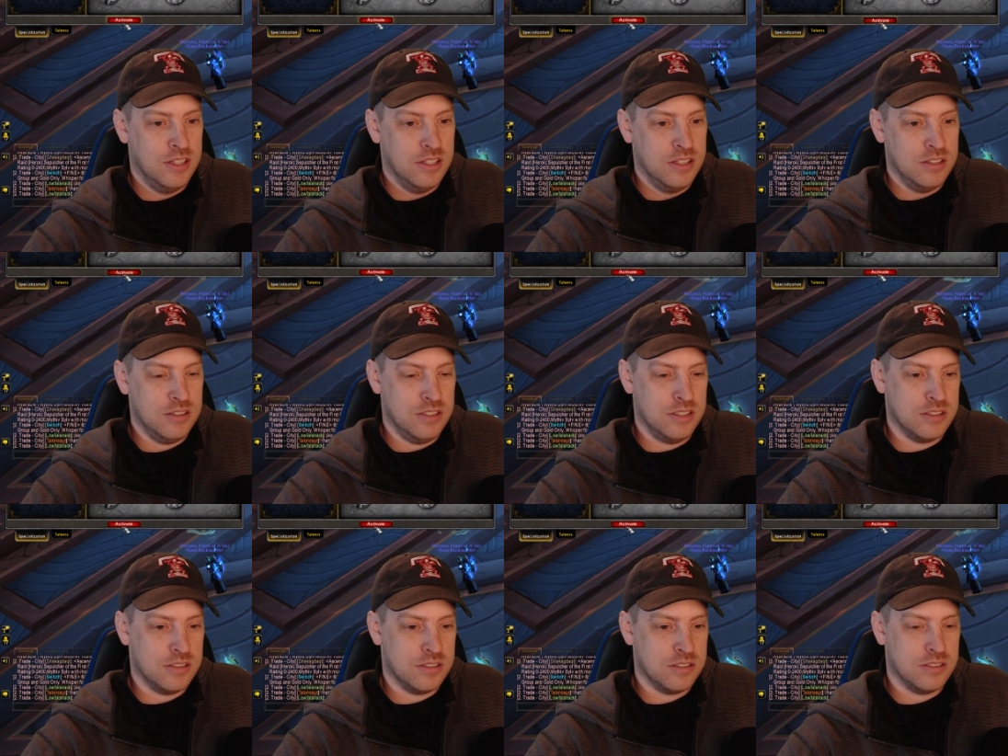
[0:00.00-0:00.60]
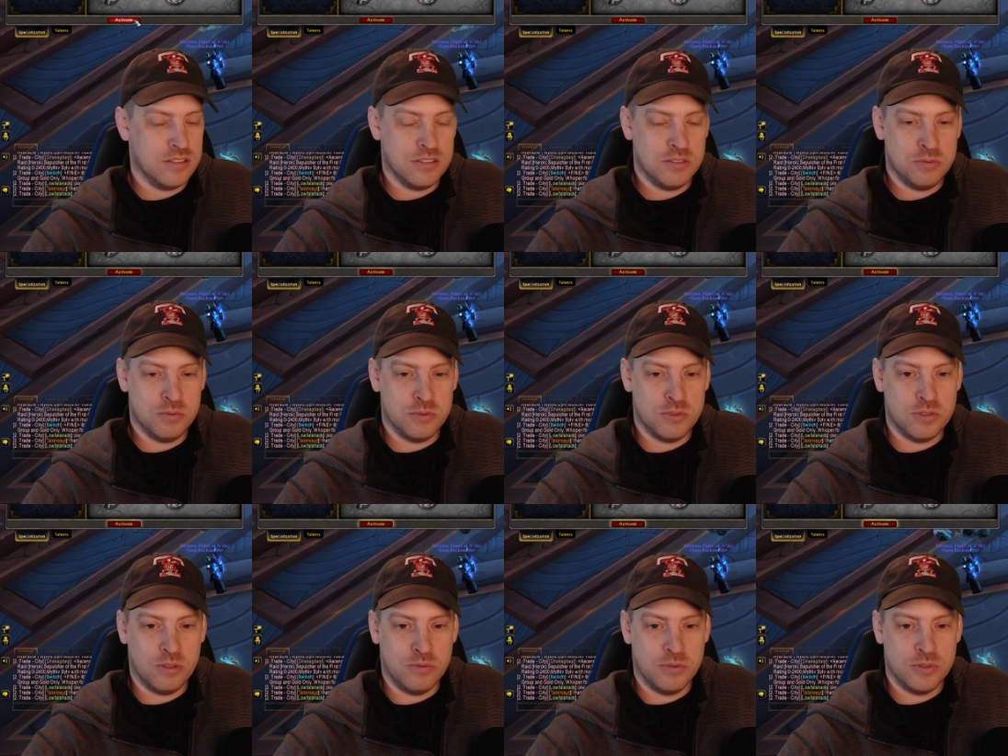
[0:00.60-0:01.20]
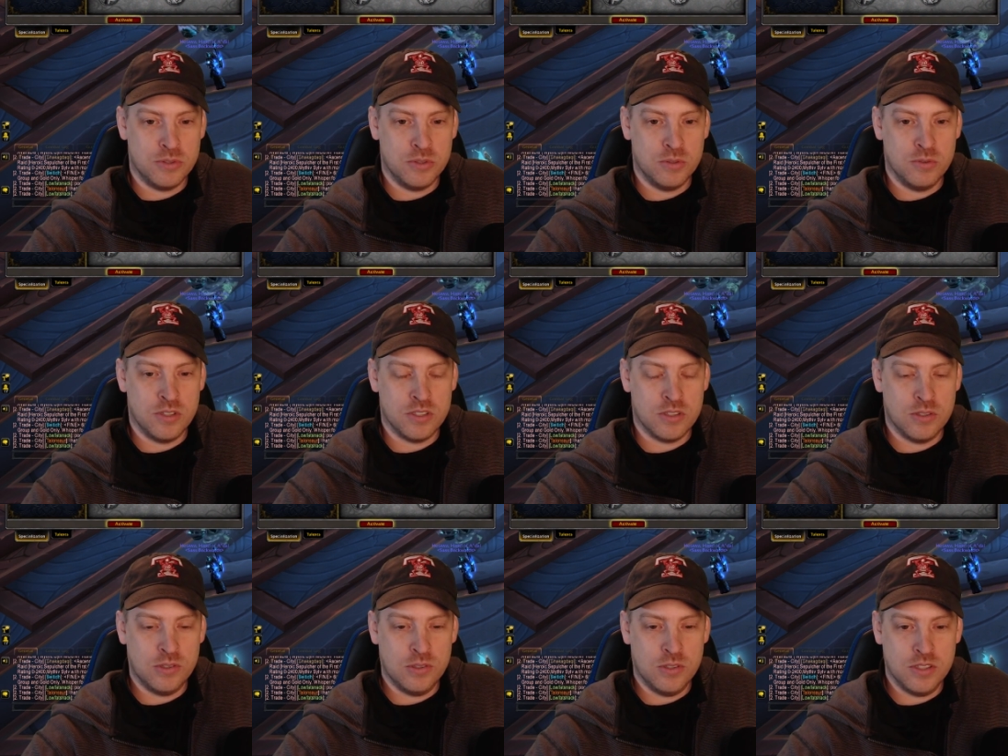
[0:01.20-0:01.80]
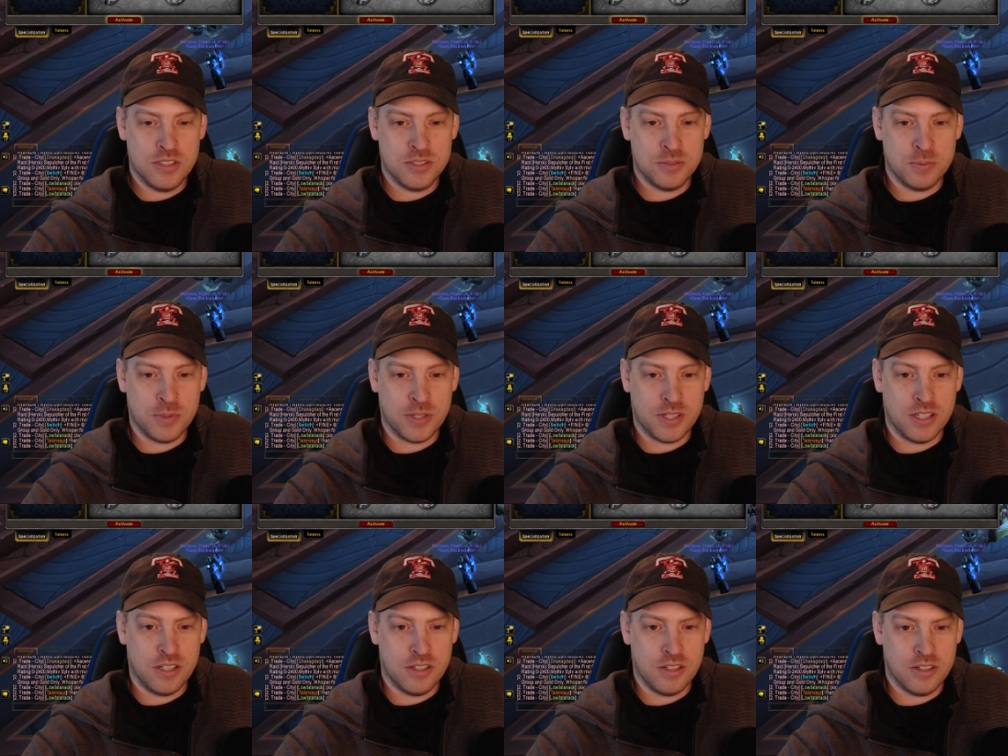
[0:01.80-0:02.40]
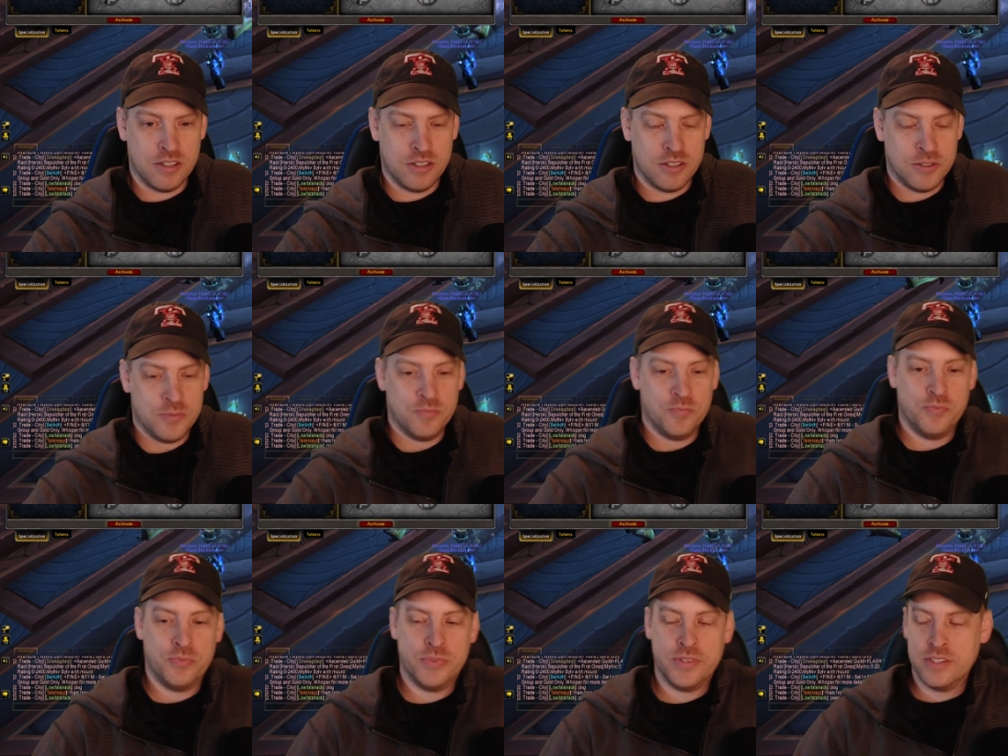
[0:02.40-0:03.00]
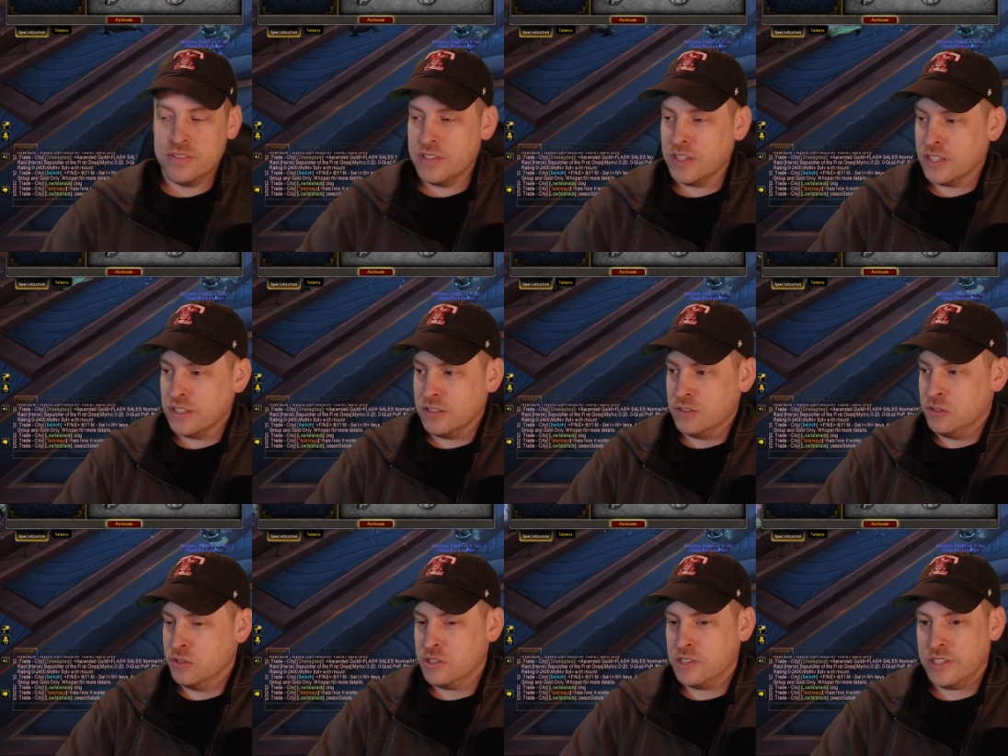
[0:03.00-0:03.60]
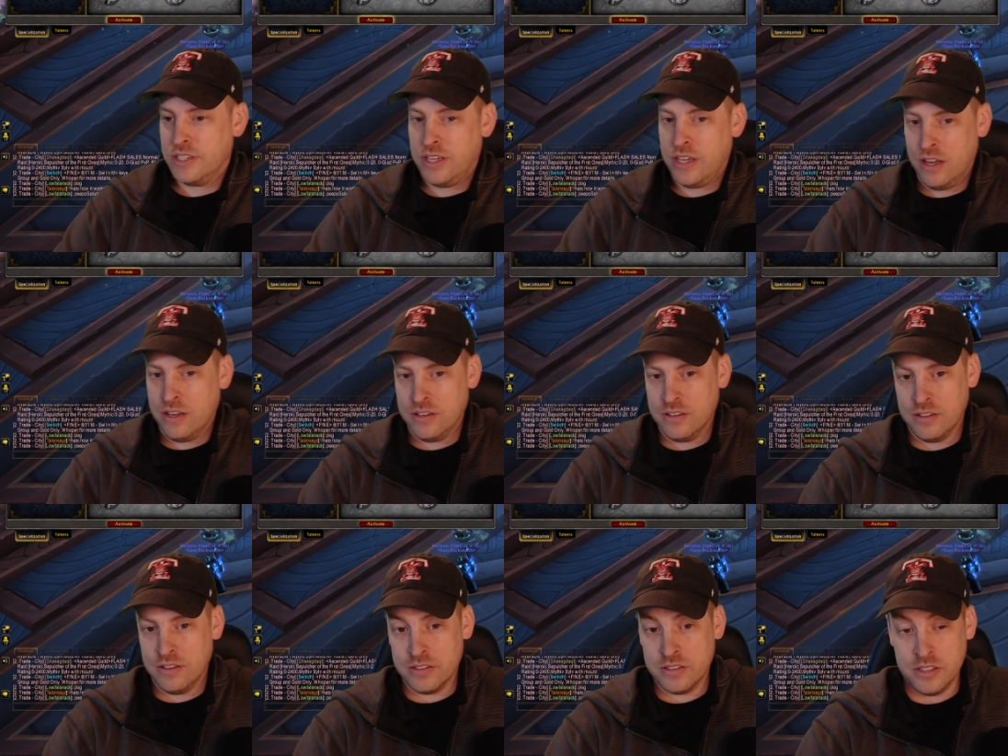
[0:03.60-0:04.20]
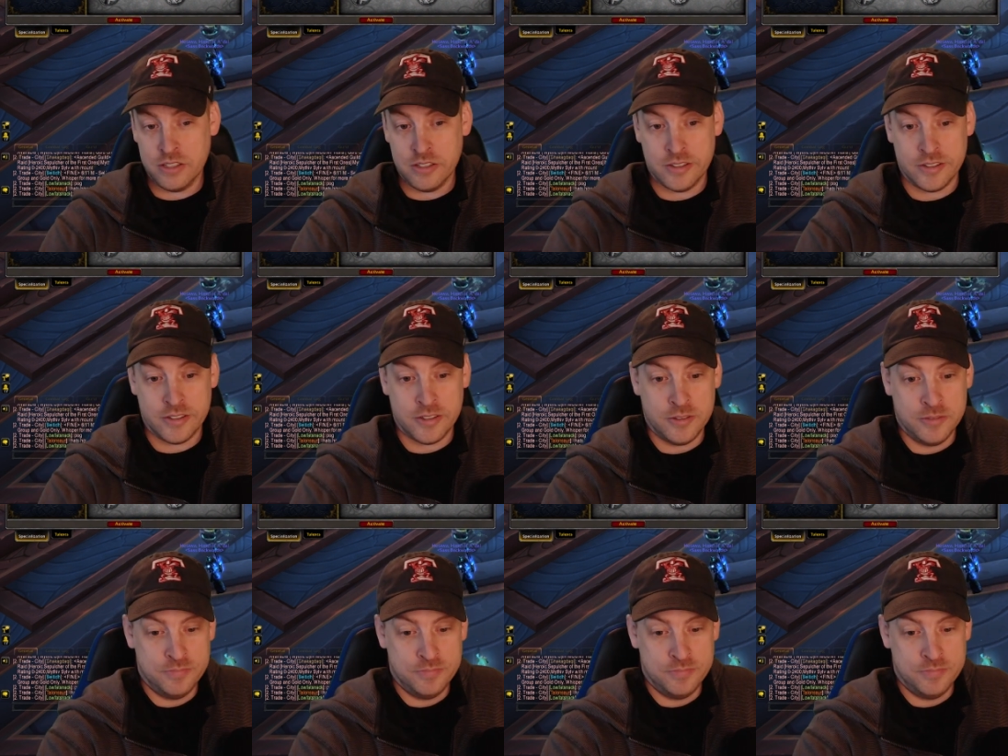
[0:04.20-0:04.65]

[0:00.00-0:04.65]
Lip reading: let's switch over to Unholy spec here. Take a look at the gear.